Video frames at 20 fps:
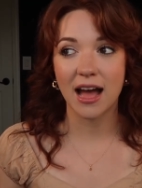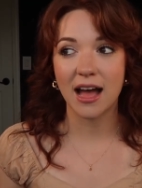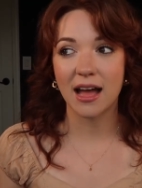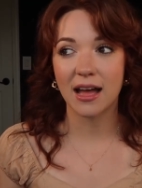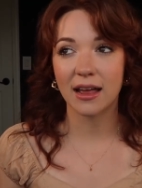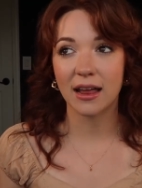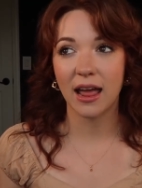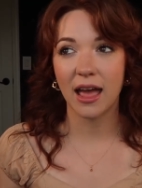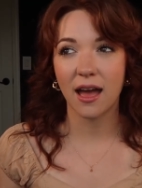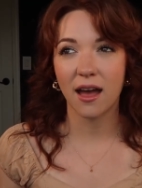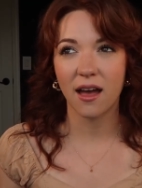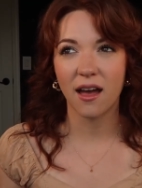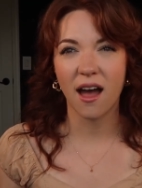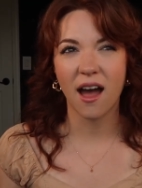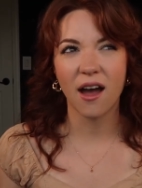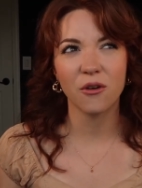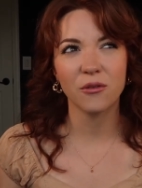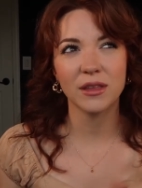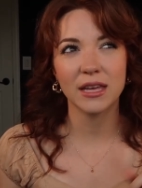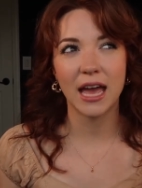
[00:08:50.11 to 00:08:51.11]
I,
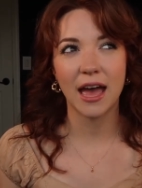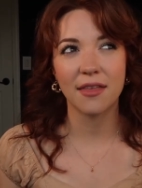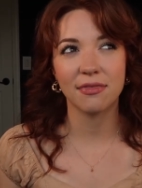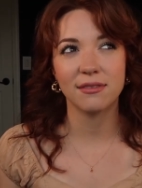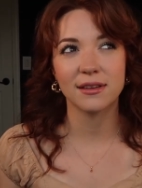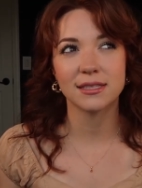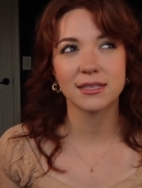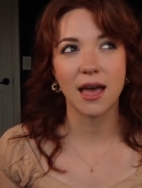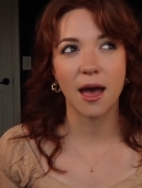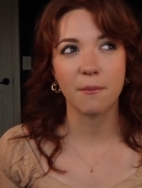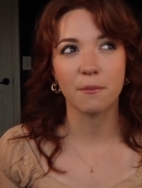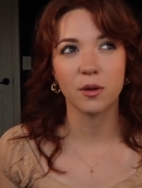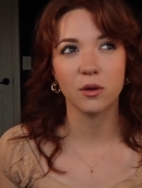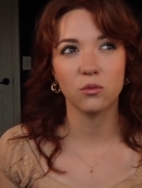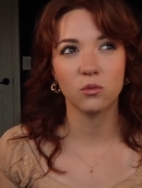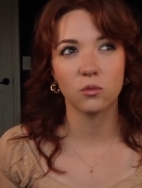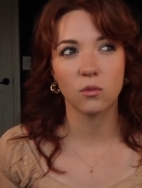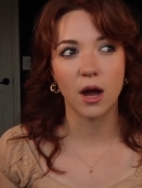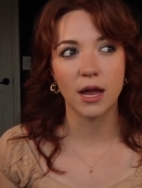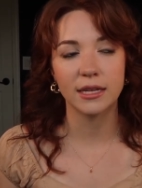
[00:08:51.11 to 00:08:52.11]
I only had this
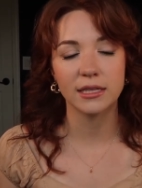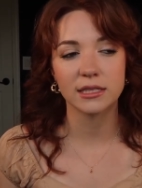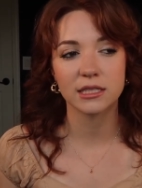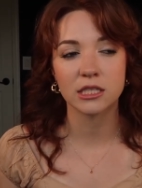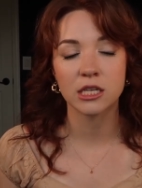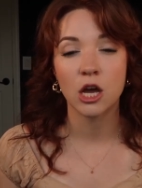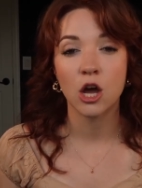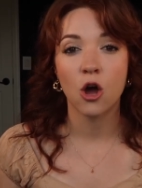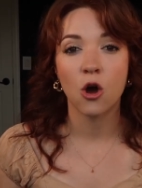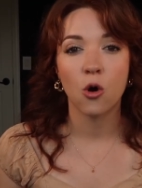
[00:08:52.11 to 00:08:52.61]
happen once